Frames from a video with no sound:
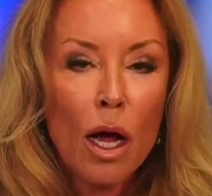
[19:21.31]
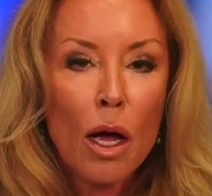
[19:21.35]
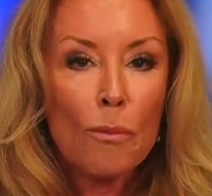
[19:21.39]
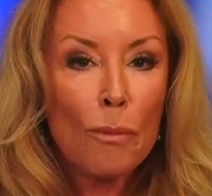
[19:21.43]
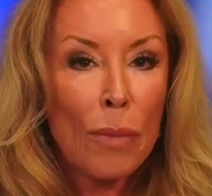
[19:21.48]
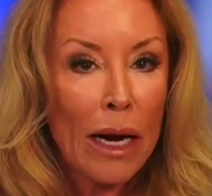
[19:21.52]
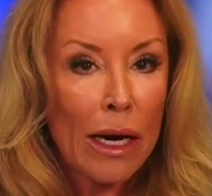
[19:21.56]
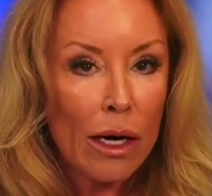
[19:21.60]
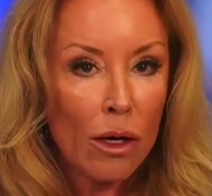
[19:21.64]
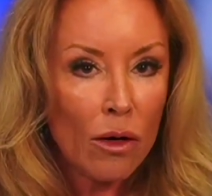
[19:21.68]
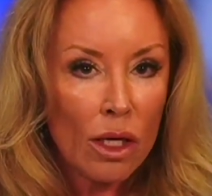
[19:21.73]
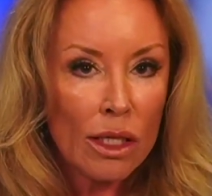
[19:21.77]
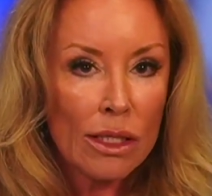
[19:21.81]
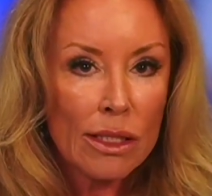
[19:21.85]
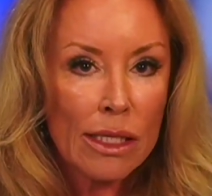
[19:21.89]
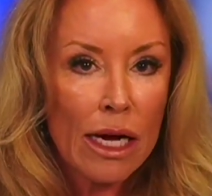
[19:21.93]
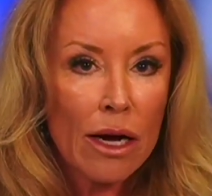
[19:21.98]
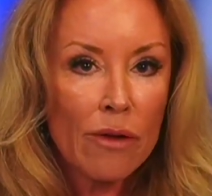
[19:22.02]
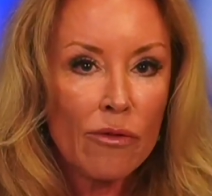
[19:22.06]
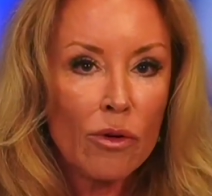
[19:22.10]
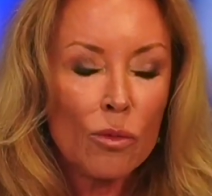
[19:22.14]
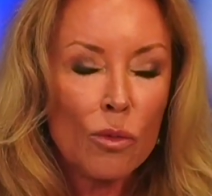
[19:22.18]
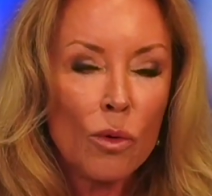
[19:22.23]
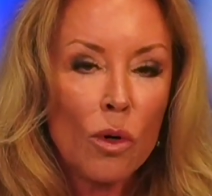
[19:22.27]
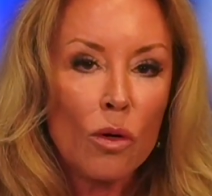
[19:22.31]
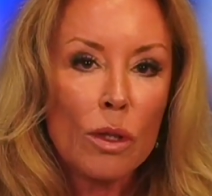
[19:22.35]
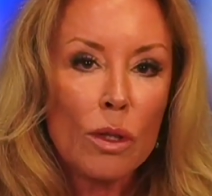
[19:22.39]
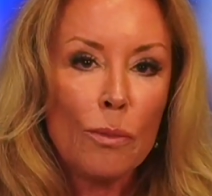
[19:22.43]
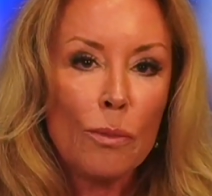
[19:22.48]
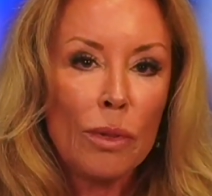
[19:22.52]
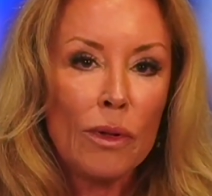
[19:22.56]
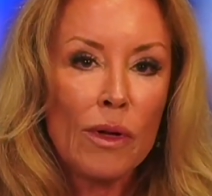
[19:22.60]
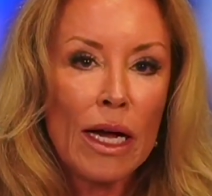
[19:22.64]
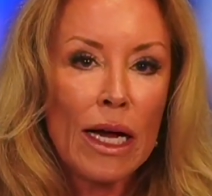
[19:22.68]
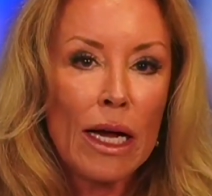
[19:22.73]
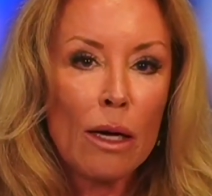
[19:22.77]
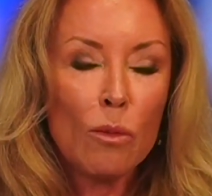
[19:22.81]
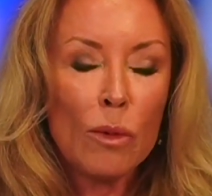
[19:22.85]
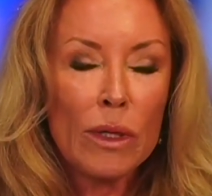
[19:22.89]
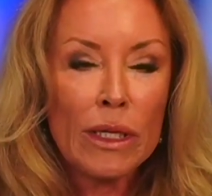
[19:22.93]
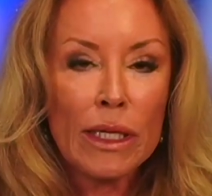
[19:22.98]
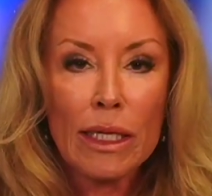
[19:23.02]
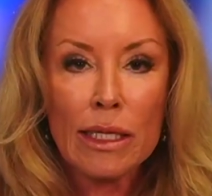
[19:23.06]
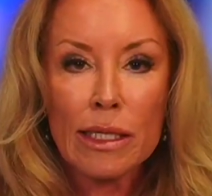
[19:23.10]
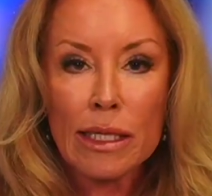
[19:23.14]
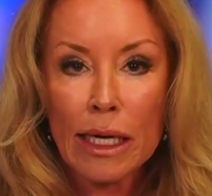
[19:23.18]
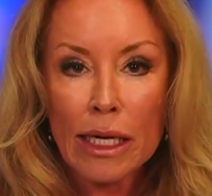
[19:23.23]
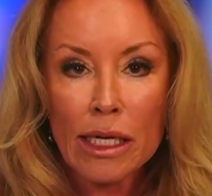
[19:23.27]
Parents have a role to play. We
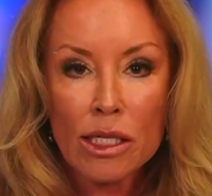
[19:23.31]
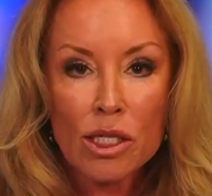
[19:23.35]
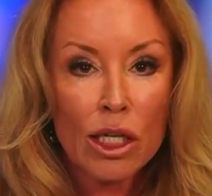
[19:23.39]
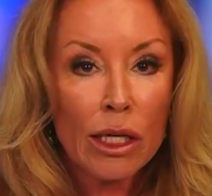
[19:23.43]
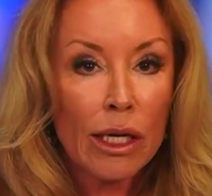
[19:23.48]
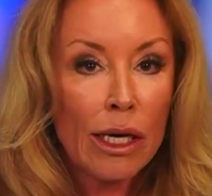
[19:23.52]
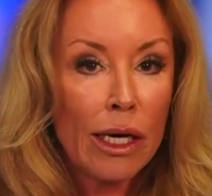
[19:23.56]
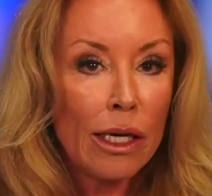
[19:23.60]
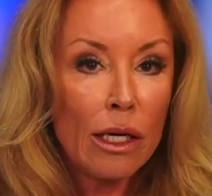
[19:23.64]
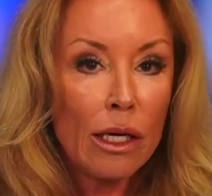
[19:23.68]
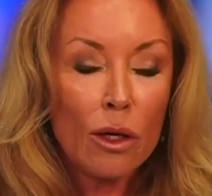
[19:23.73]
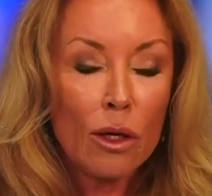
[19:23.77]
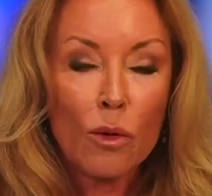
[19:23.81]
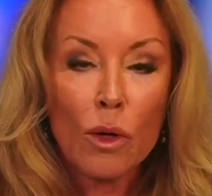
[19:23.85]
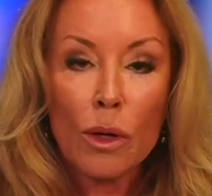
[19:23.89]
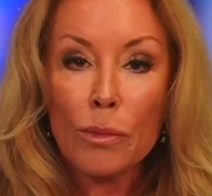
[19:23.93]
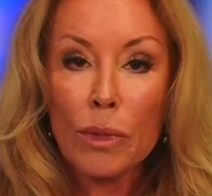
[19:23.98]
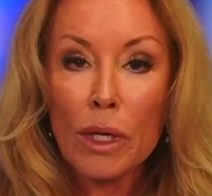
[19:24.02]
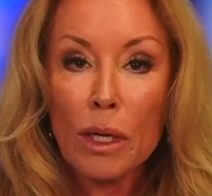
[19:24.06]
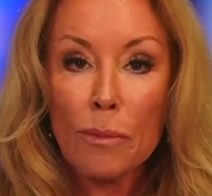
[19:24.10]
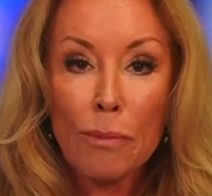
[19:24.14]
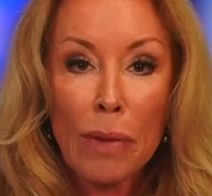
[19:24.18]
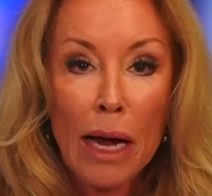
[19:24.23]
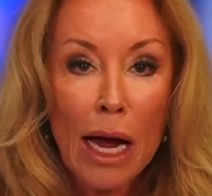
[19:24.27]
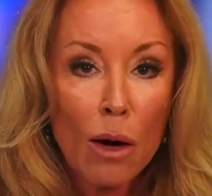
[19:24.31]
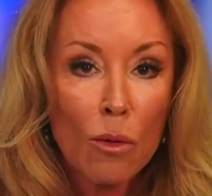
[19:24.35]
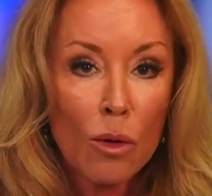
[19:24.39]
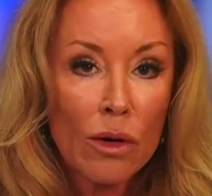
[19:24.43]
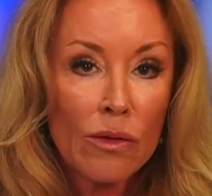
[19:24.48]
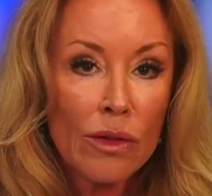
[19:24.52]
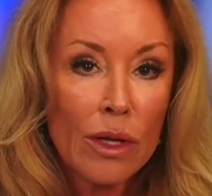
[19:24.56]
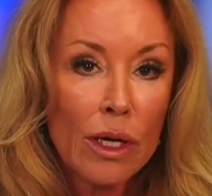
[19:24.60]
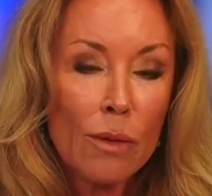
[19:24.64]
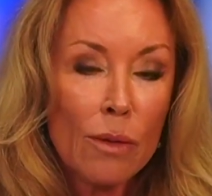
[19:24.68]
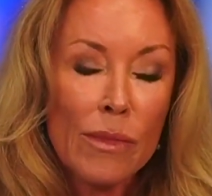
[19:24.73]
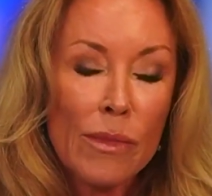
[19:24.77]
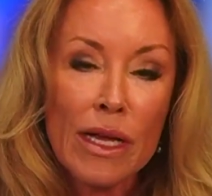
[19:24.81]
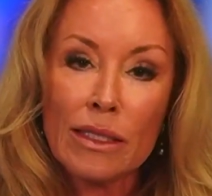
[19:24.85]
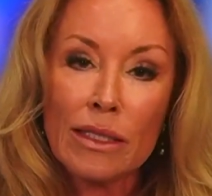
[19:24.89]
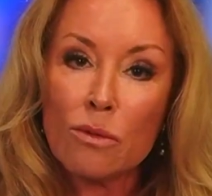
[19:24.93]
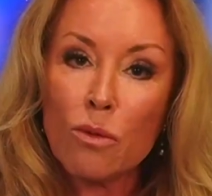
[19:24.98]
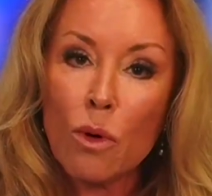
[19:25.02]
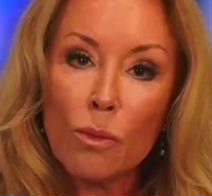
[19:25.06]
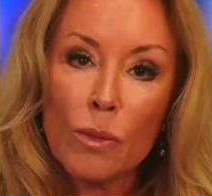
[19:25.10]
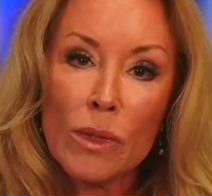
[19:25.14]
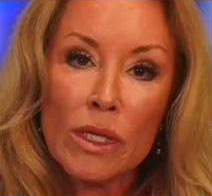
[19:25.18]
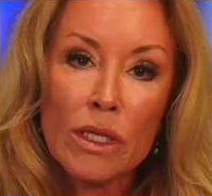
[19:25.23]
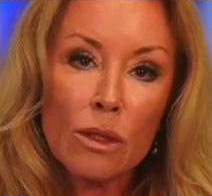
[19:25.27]
need to educate, equip, and empower them. That's
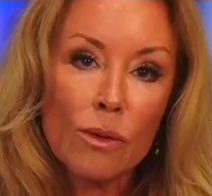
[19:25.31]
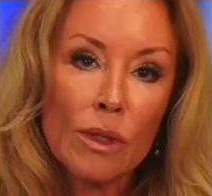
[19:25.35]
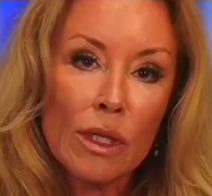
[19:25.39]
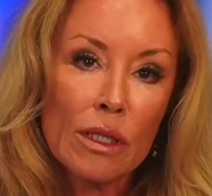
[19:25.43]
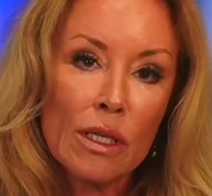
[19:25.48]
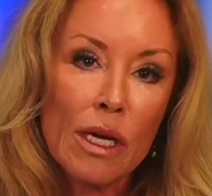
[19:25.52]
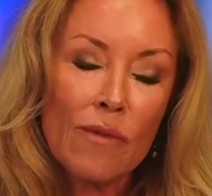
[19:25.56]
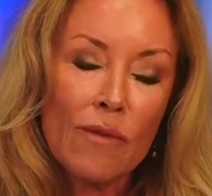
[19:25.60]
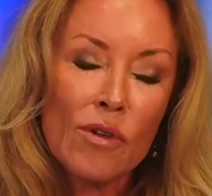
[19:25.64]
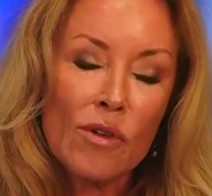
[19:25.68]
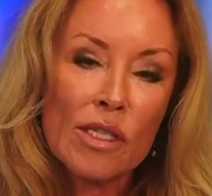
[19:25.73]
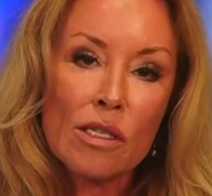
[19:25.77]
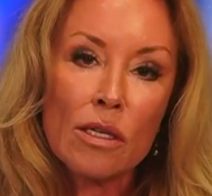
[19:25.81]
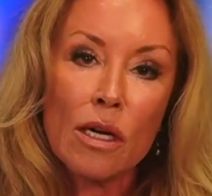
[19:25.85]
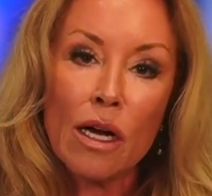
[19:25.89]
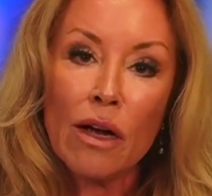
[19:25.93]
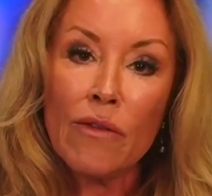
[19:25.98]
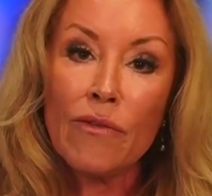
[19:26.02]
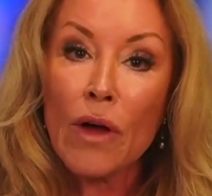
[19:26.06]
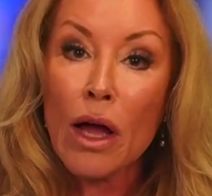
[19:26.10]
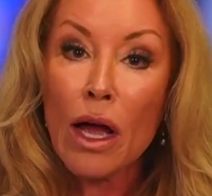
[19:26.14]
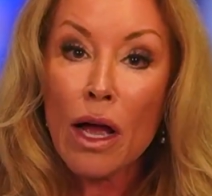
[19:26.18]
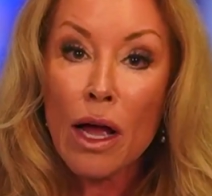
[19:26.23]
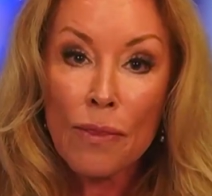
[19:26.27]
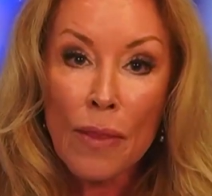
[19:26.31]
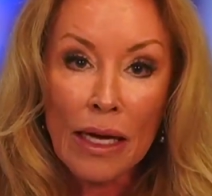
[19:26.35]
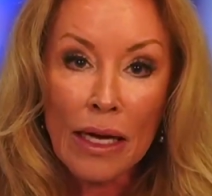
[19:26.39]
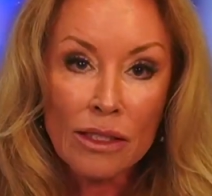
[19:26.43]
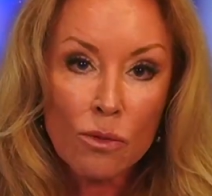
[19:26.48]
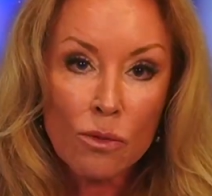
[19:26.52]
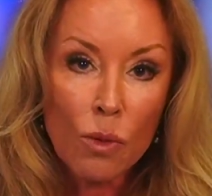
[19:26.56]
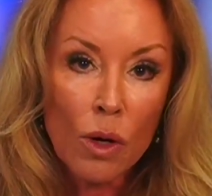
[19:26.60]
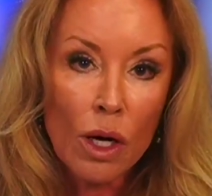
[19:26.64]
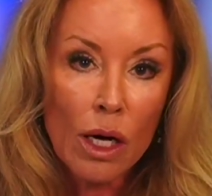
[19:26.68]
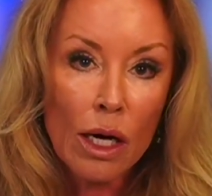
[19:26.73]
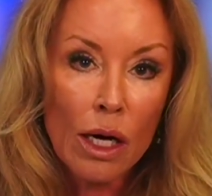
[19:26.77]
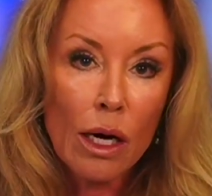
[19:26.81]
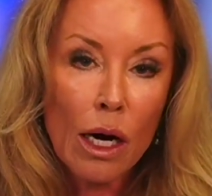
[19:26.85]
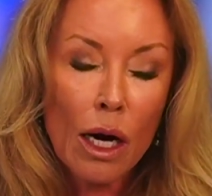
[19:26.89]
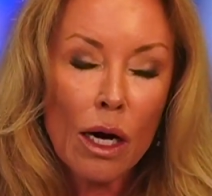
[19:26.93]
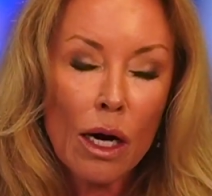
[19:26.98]
what we do at Enough is Snuff. That's what